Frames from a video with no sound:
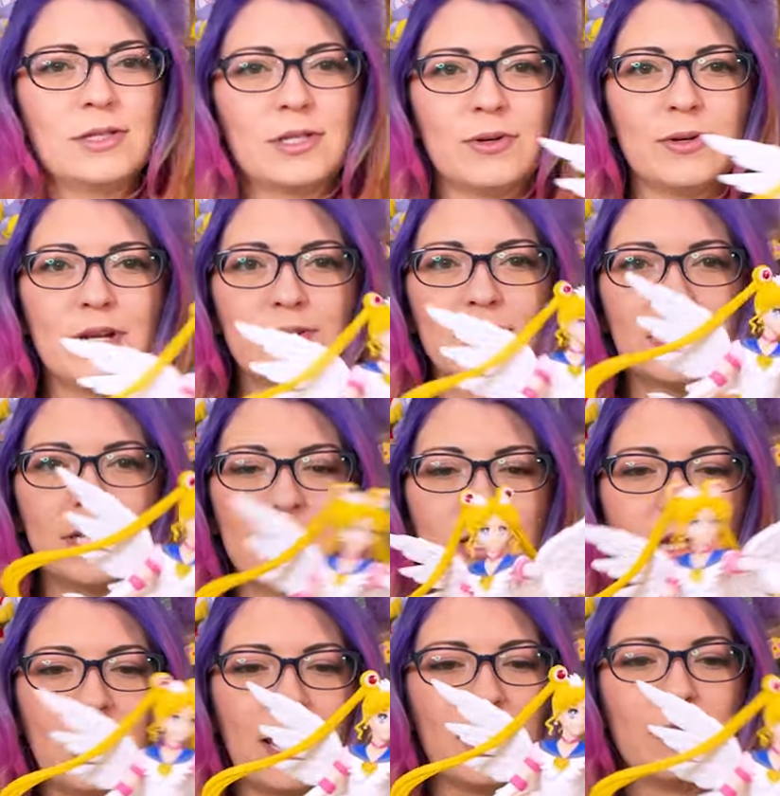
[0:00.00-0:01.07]
So here's
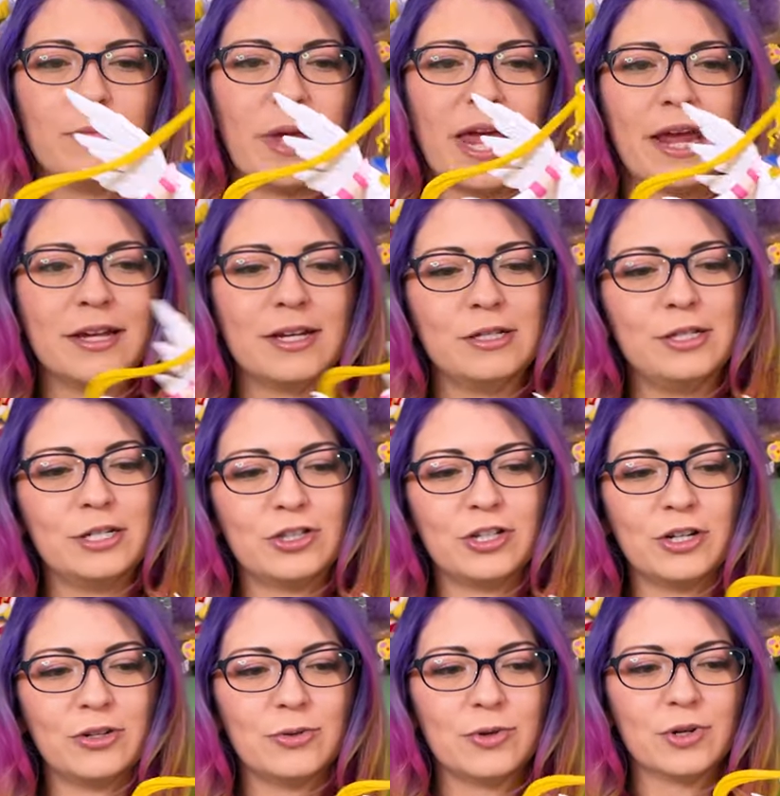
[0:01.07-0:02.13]
the anime
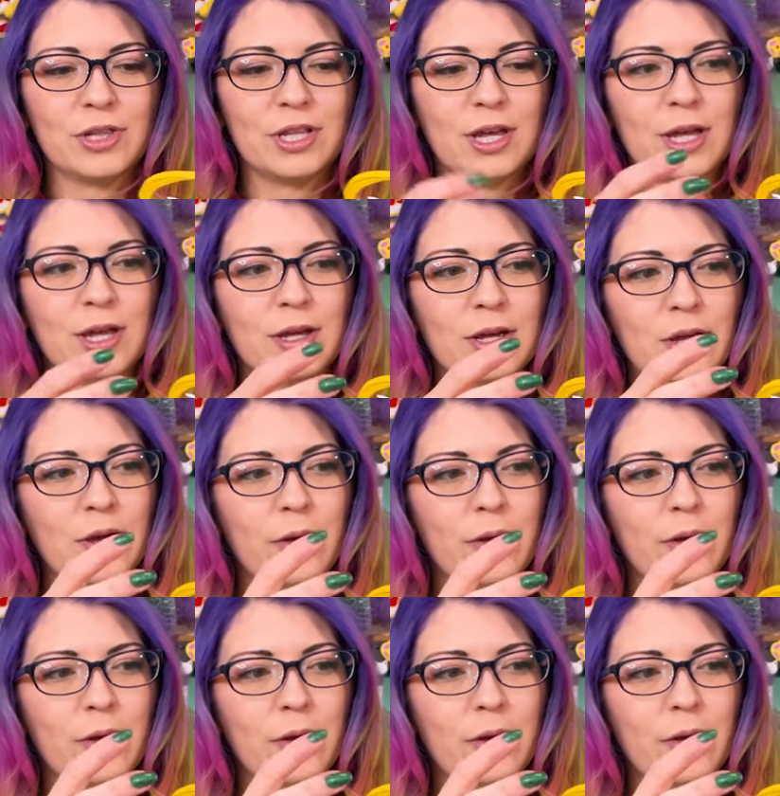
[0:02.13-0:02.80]
edition or the